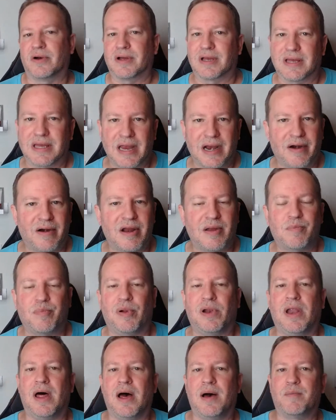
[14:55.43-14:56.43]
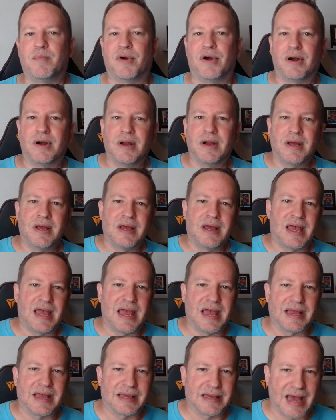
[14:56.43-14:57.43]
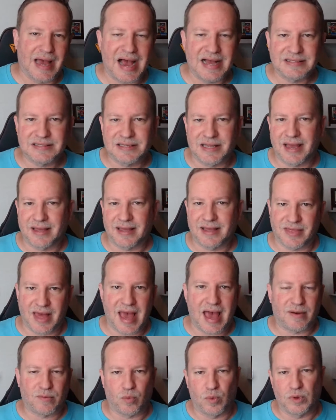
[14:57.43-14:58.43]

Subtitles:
and Gary Plummer and guys like that,